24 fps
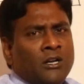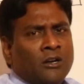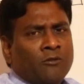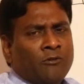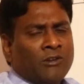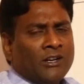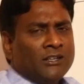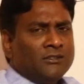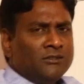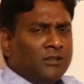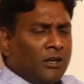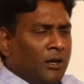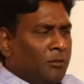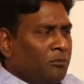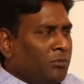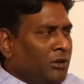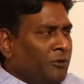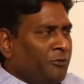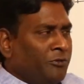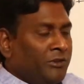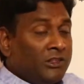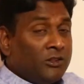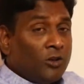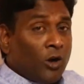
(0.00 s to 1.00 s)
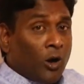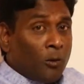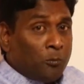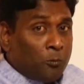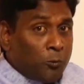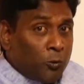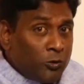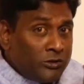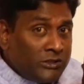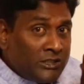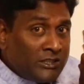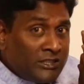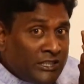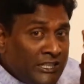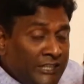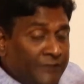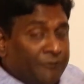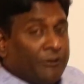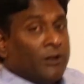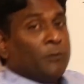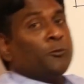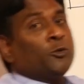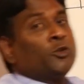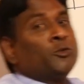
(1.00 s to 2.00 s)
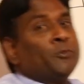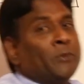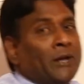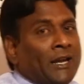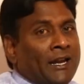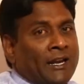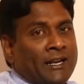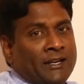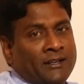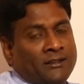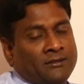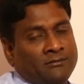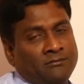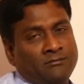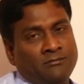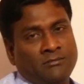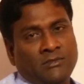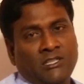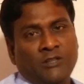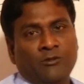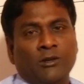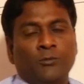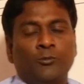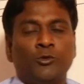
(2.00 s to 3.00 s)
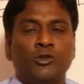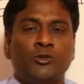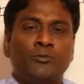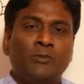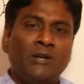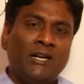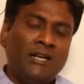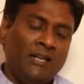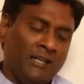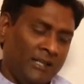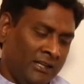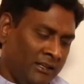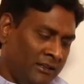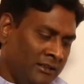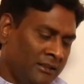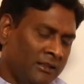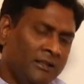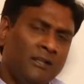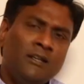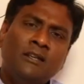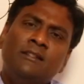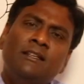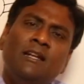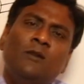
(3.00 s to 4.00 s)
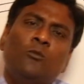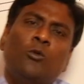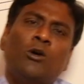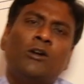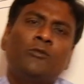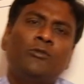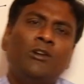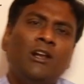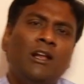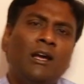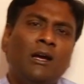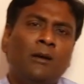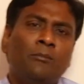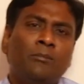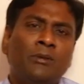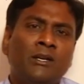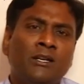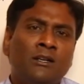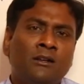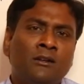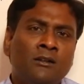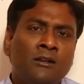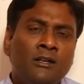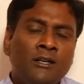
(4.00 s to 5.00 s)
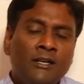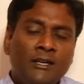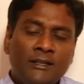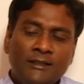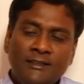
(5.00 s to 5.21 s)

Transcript: for example, with opposition if I push my hand, if I push my hand, then what will happen?